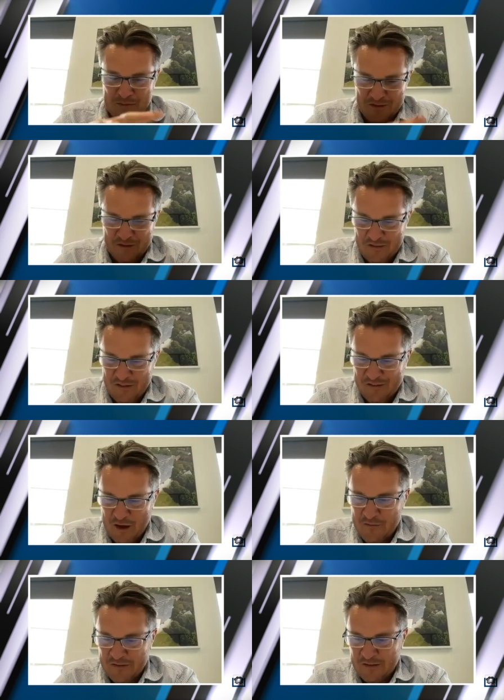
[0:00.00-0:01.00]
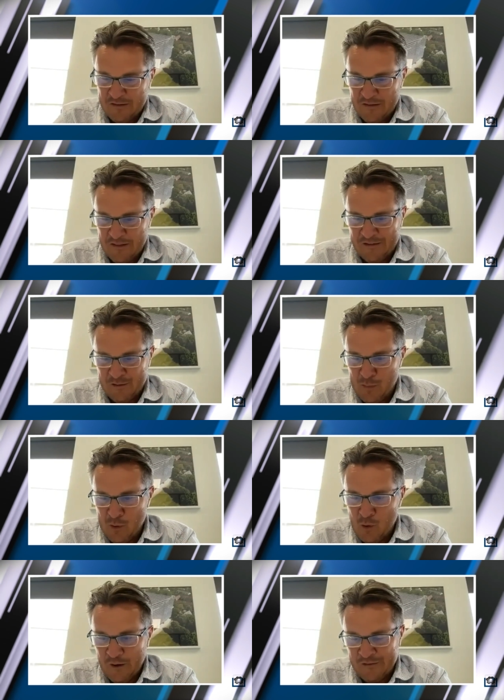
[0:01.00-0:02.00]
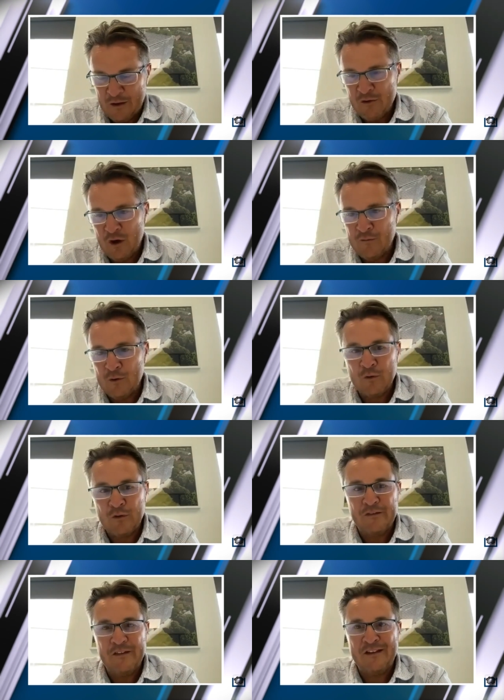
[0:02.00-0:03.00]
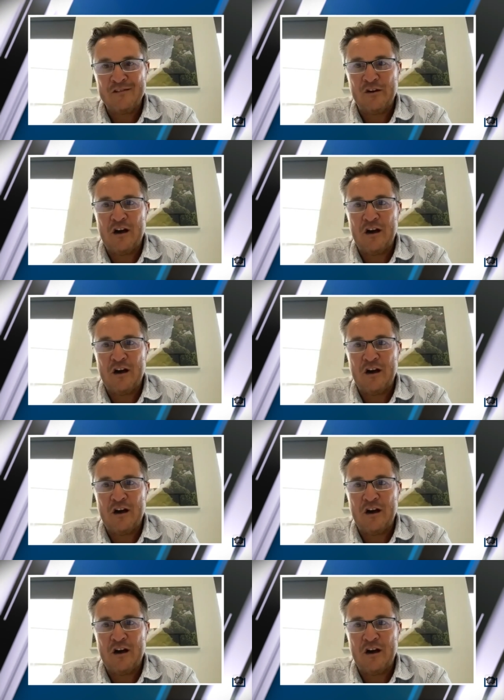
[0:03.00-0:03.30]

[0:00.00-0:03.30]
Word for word: the, the, services that they support are so novel that there's not